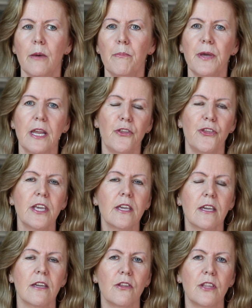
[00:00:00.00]
But I
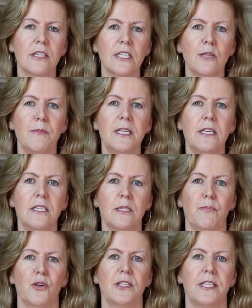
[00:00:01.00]
think that Smiddy's
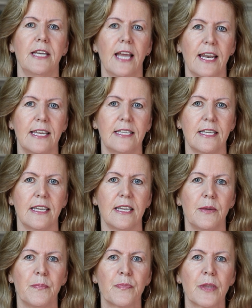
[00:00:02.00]

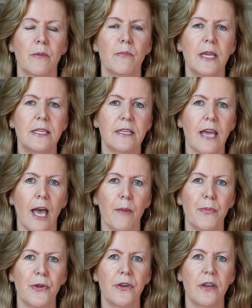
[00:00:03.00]
personality made it
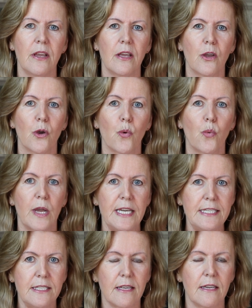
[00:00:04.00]
happen when
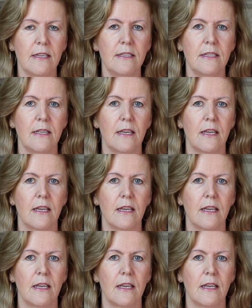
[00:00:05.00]
it did,